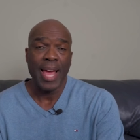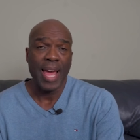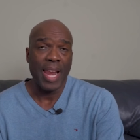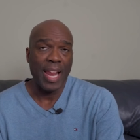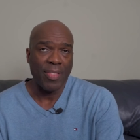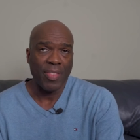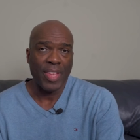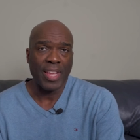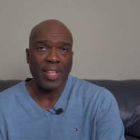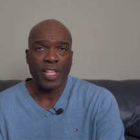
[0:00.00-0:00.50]
and
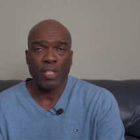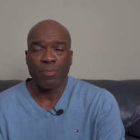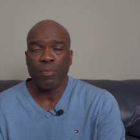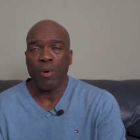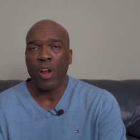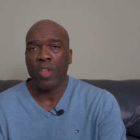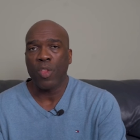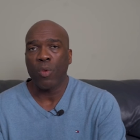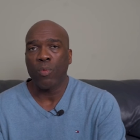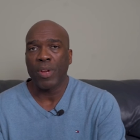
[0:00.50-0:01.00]
I think that's
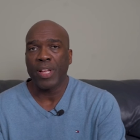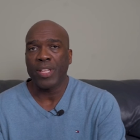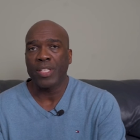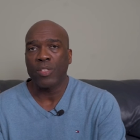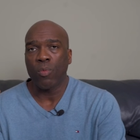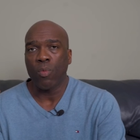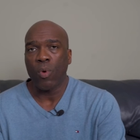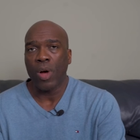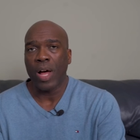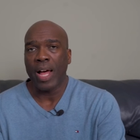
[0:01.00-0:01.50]
part of the
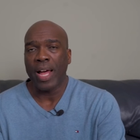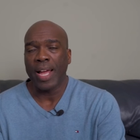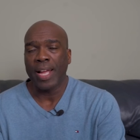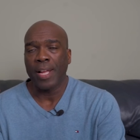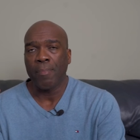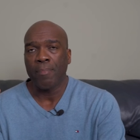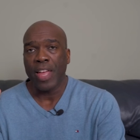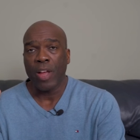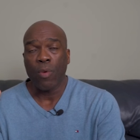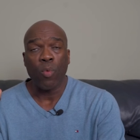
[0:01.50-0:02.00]
reason
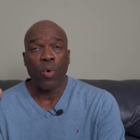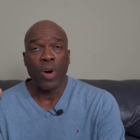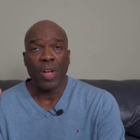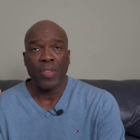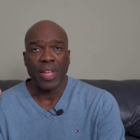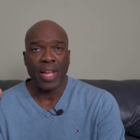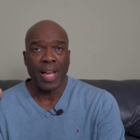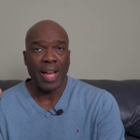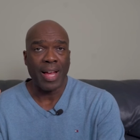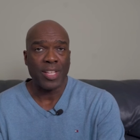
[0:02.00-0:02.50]
why they
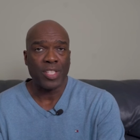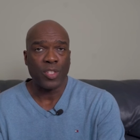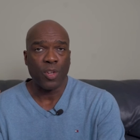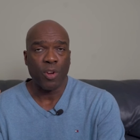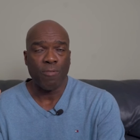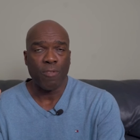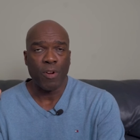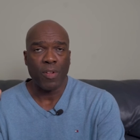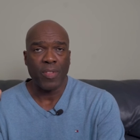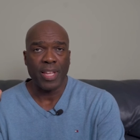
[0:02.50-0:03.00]
won the
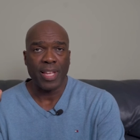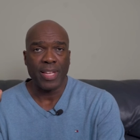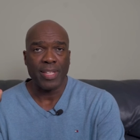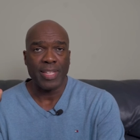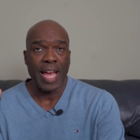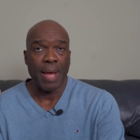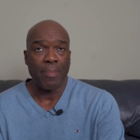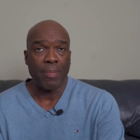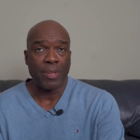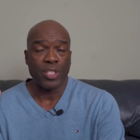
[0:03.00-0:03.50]
Oscar for the
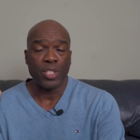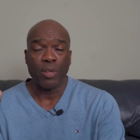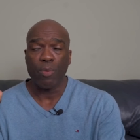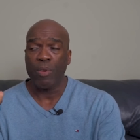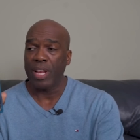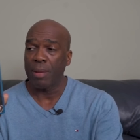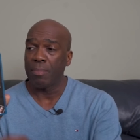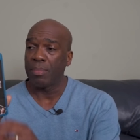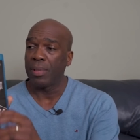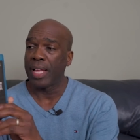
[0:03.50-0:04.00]
adapted
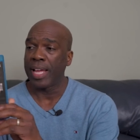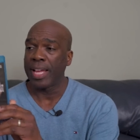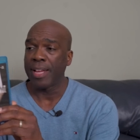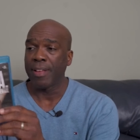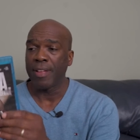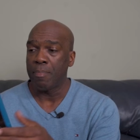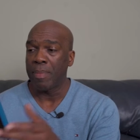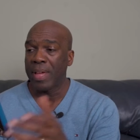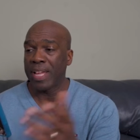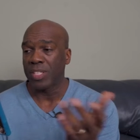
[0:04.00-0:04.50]

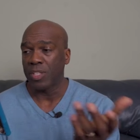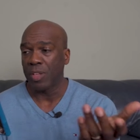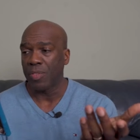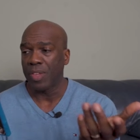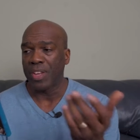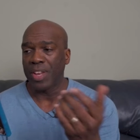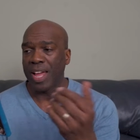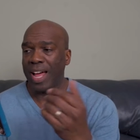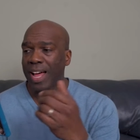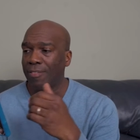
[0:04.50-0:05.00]
screenplay based on
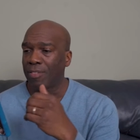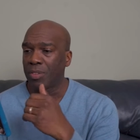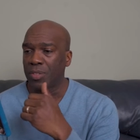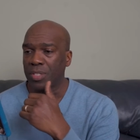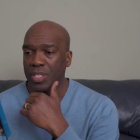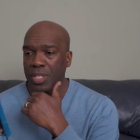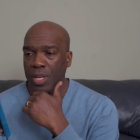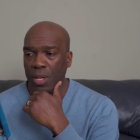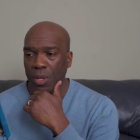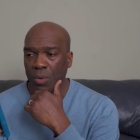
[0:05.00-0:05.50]
the novel.
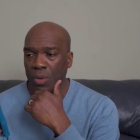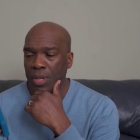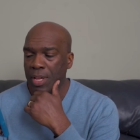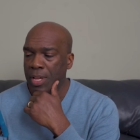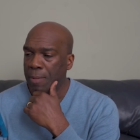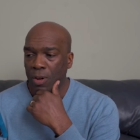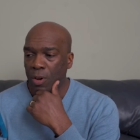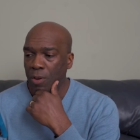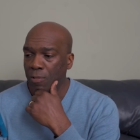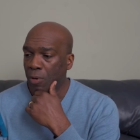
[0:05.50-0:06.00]
So
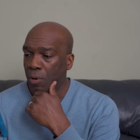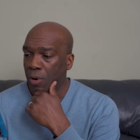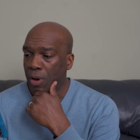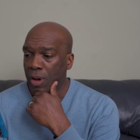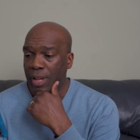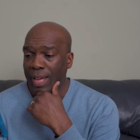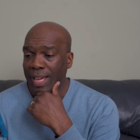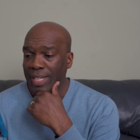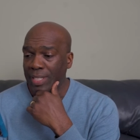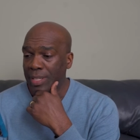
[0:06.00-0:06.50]

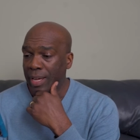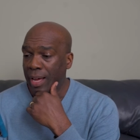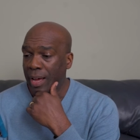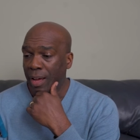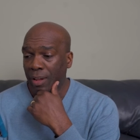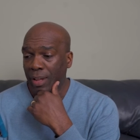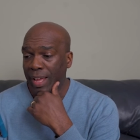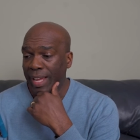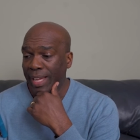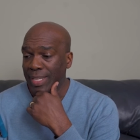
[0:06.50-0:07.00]
overall, I,
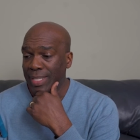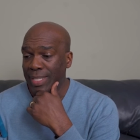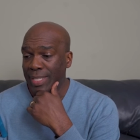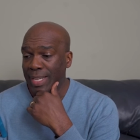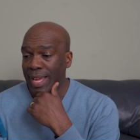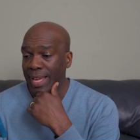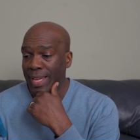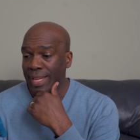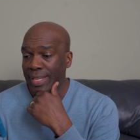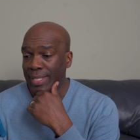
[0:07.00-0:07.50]
all I can
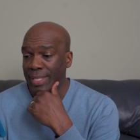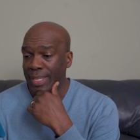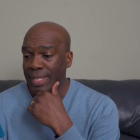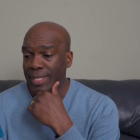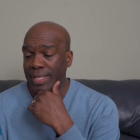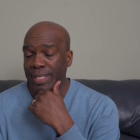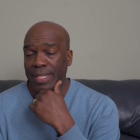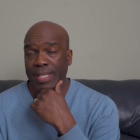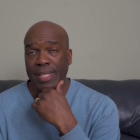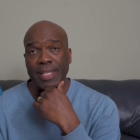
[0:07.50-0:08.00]
say is
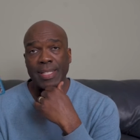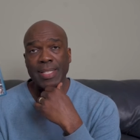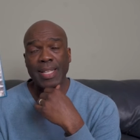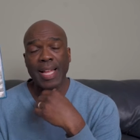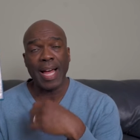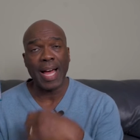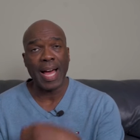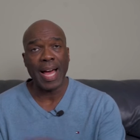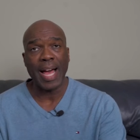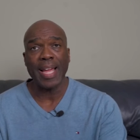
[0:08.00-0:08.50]
this is
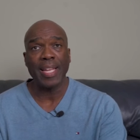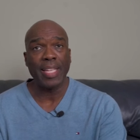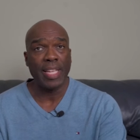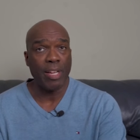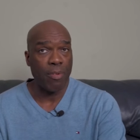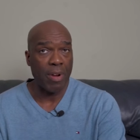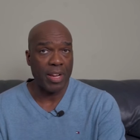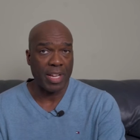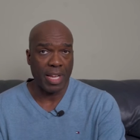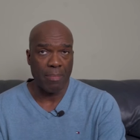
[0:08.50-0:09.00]

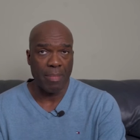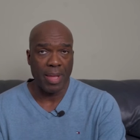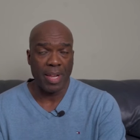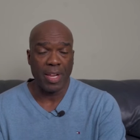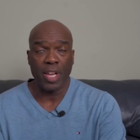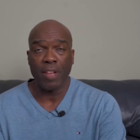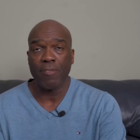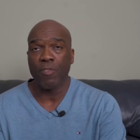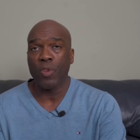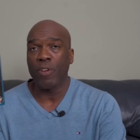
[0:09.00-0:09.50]
highly
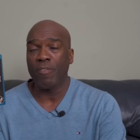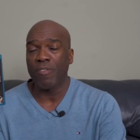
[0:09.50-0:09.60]
recommended. If you